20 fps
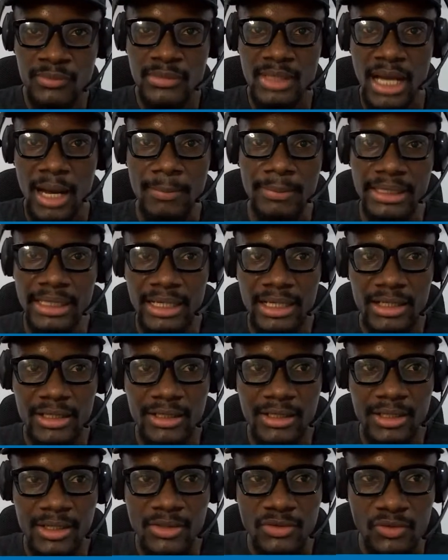I'm here
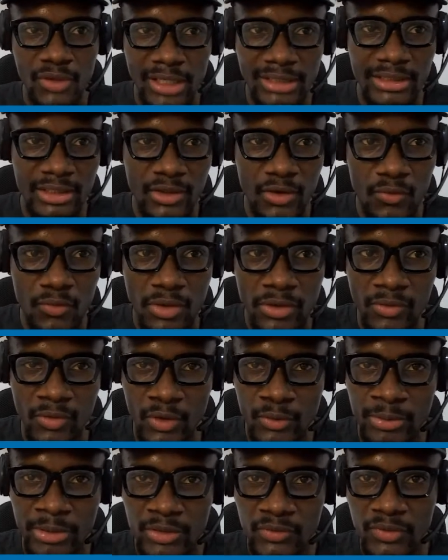to answer your
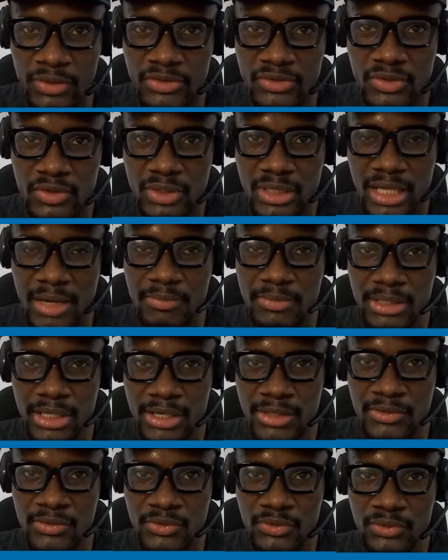WordPress question. I'm
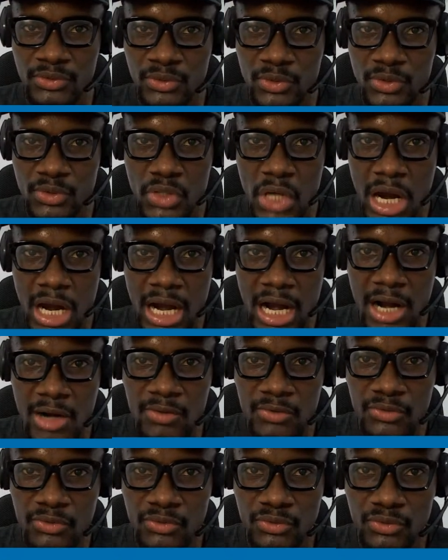here to show you
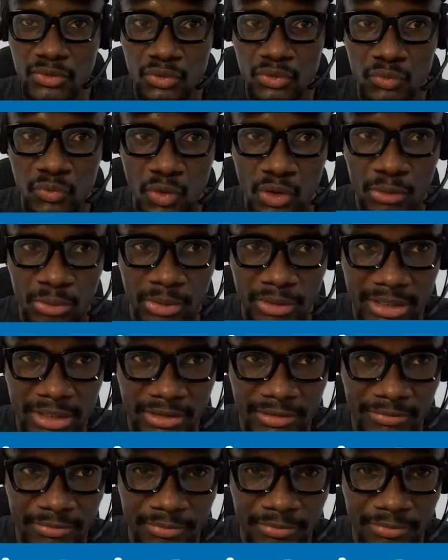how to use WordPress.